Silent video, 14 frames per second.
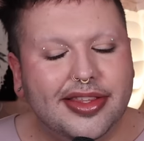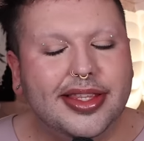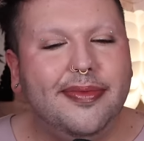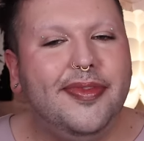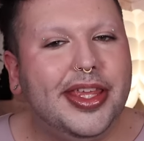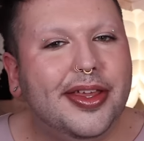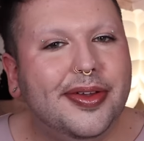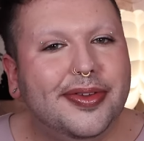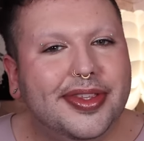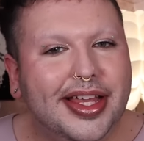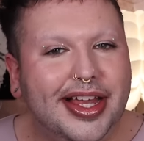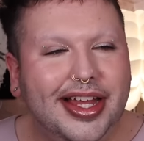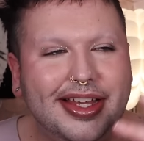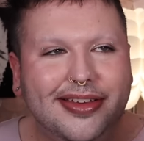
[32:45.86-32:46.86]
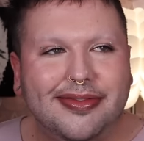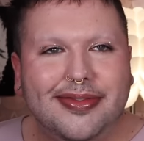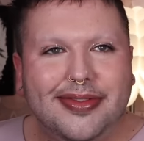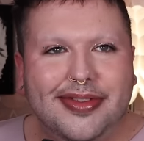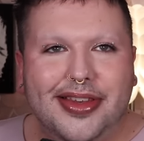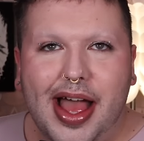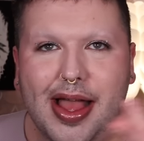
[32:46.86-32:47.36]
some videos
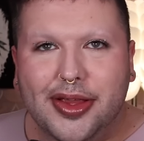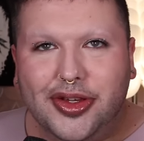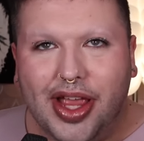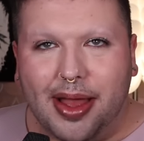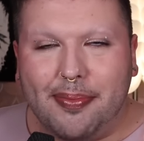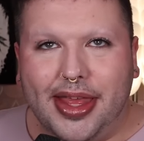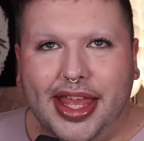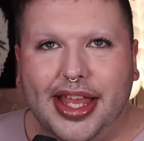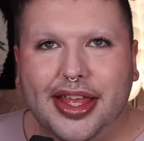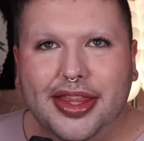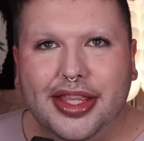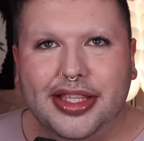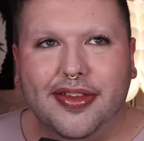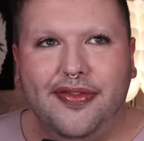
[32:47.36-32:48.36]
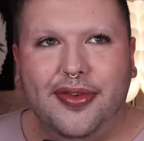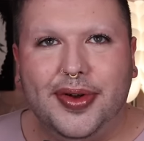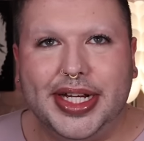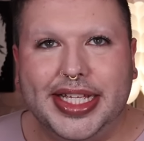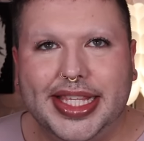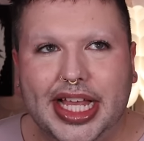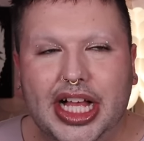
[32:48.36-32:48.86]
on not shopping the
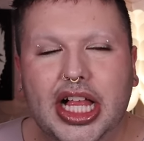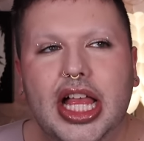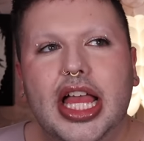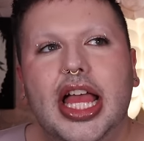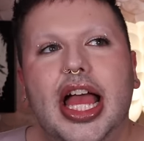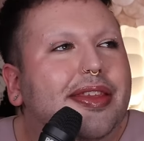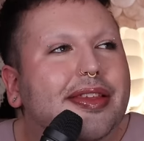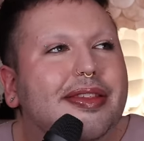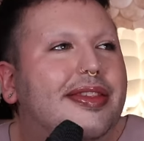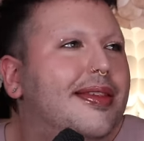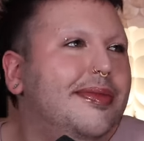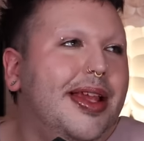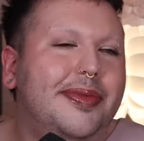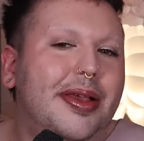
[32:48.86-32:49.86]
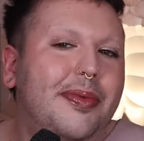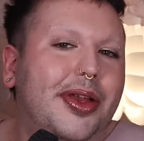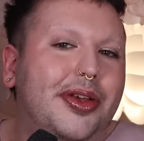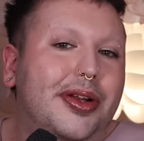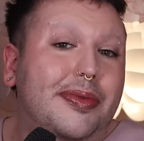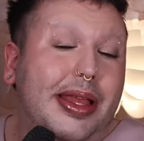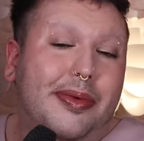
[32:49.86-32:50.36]
Sephora sale sometimes I
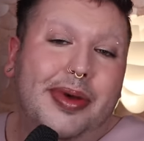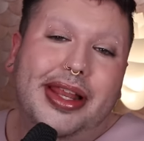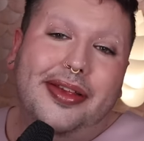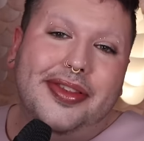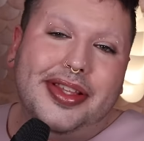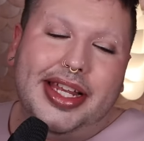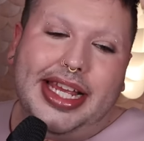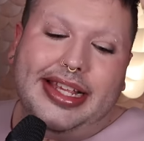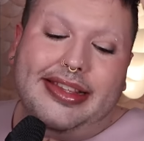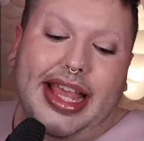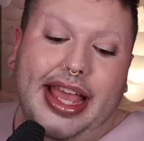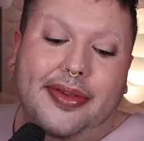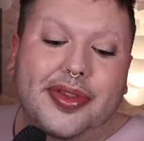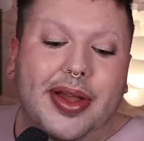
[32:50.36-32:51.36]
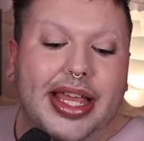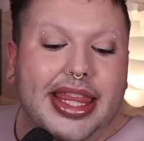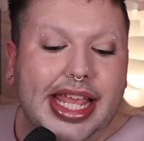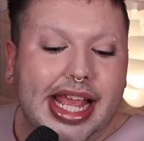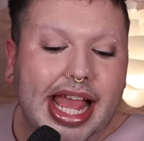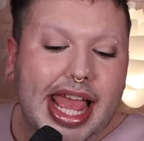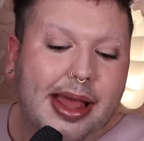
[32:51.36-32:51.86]
wonder, like, what else could I say? So I
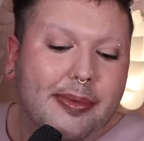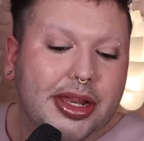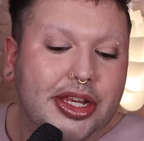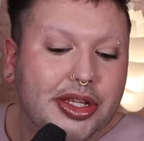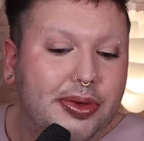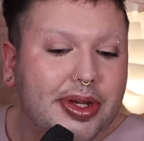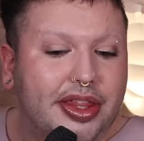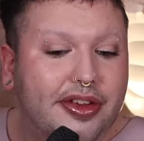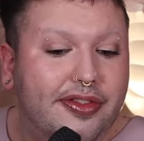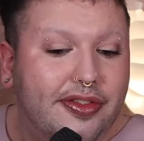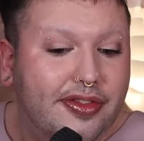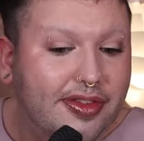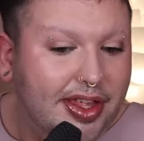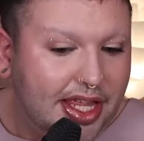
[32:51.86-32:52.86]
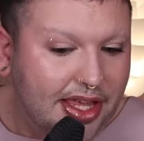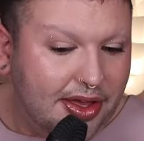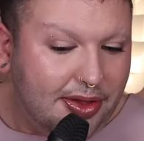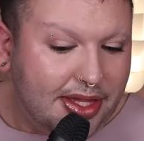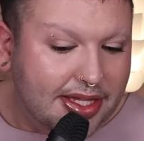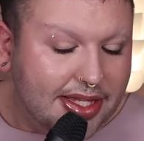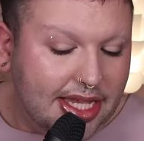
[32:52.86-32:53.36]
think I am going to do another
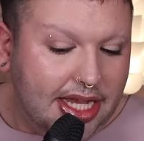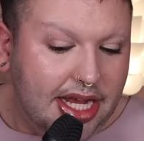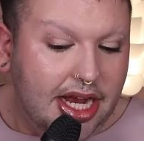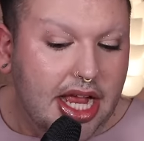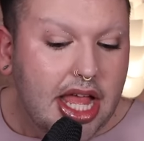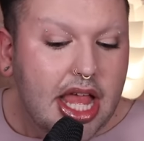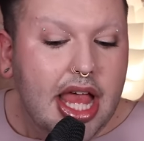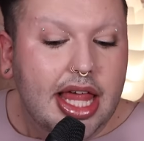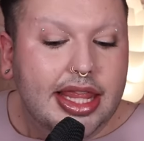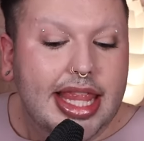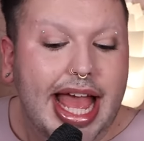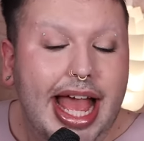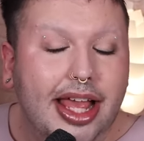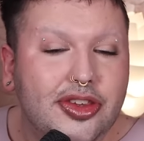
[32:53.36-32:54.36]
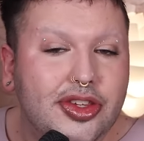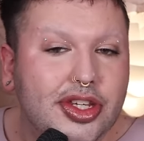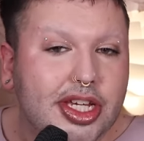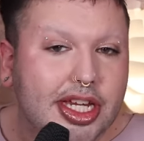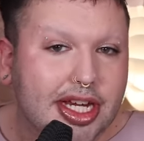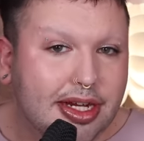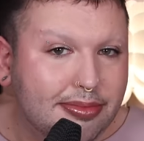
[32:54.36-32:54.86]
video this year.
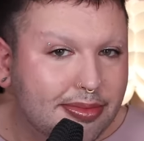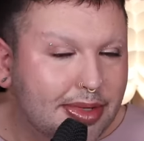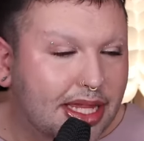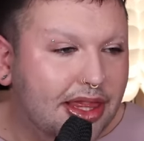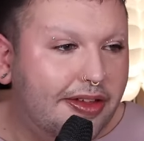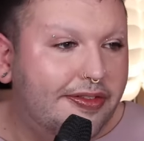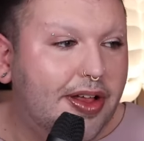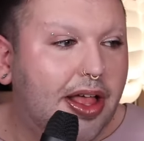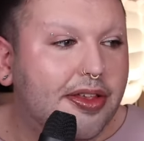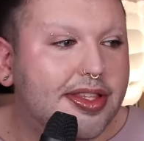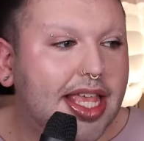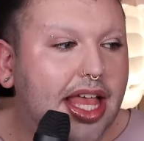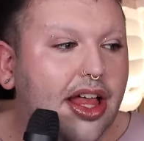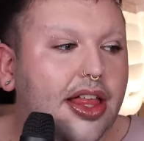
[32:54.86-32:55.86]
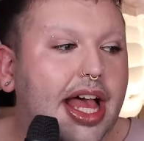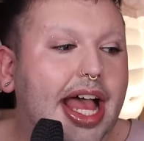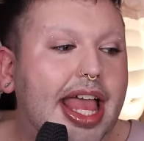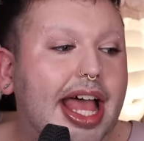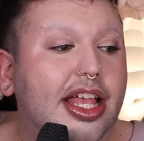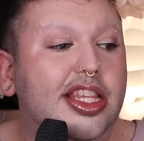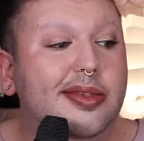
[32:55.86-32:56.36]
Last year in the fall sale,
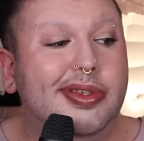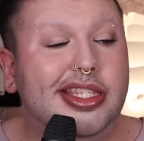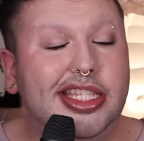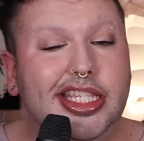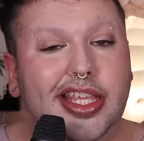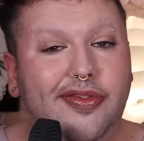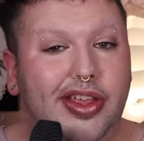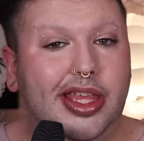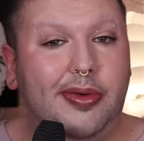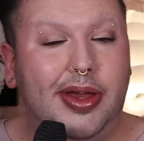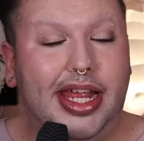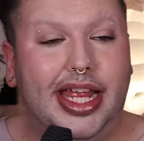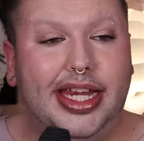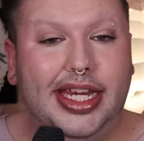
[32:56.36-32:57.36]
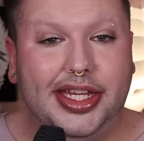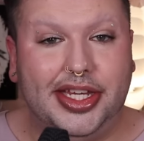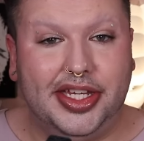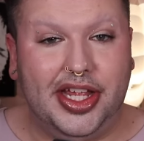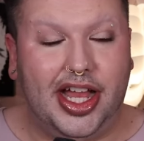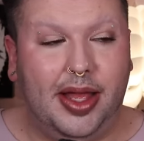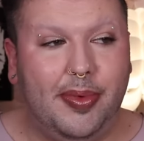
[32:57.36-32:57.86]
I asked specifically what I needed
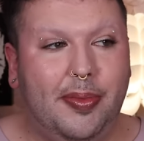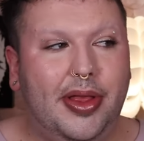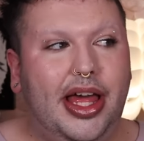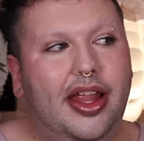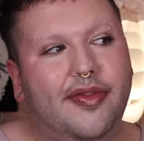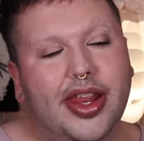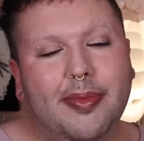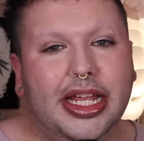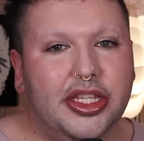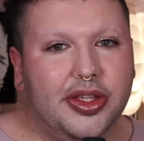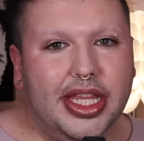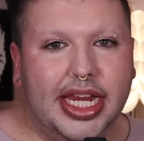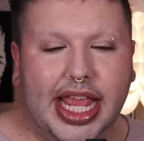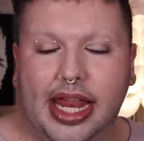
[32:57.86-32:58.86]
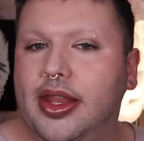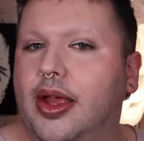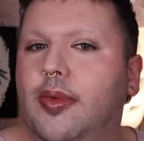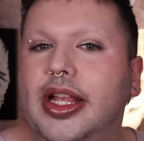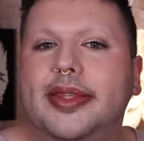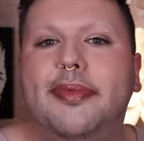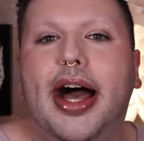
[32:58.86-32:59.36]
to talk people out of, and I might do that again.
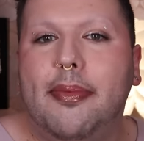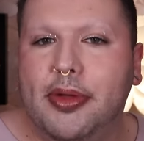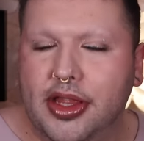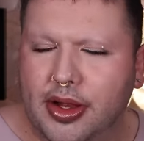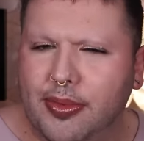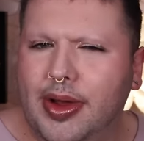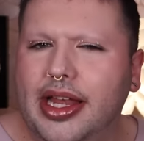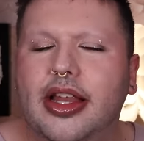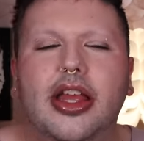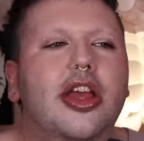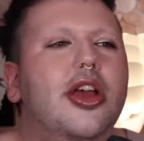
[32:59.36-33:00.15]
Like, what's popular? What